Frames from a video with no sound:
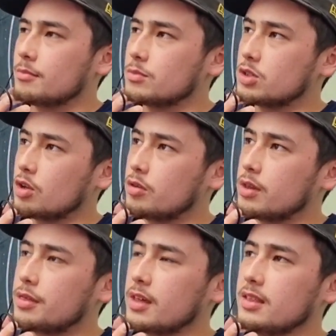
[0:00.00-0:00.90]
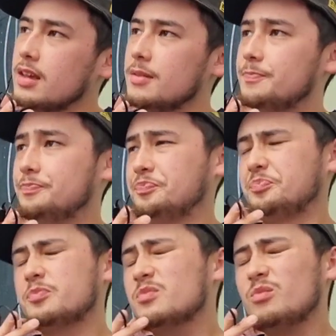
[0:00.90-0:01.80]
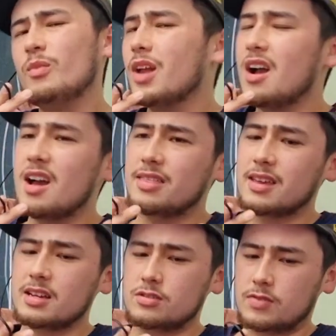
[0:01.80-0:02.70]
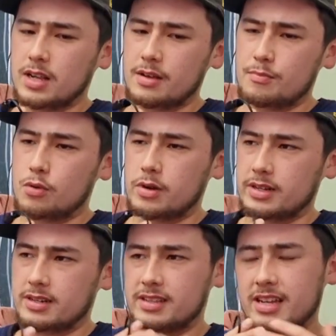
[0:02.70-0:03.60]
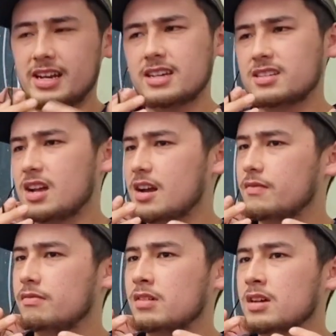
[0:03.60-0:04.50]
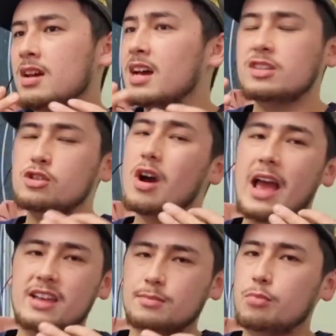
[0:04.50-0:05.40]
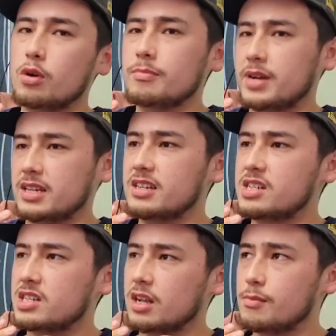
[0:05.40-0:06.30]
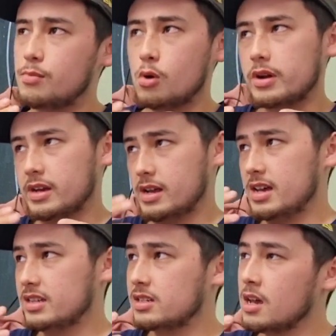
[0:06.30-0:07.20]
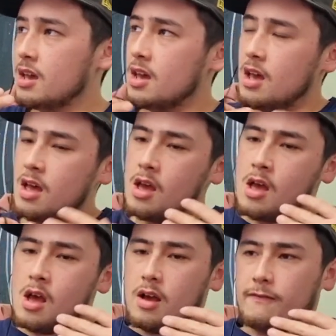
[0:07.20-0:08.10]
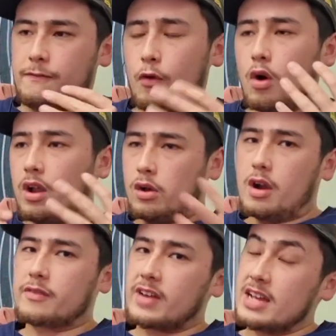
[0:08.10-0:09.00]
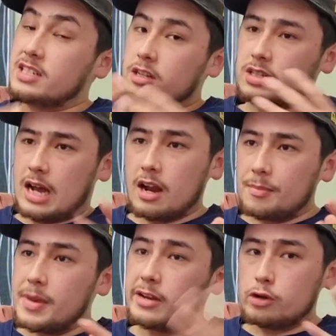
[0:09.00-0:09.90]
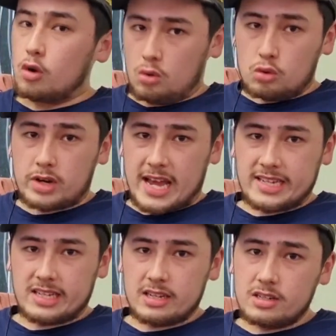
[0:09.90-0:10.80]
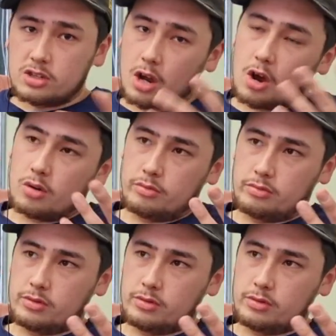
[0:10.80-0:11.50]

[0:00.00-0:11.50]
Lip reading: So the thing that I think is really important, the next kind of, it's not as important, but it is still important, is for a lot of cases, I'll admit not all cases, so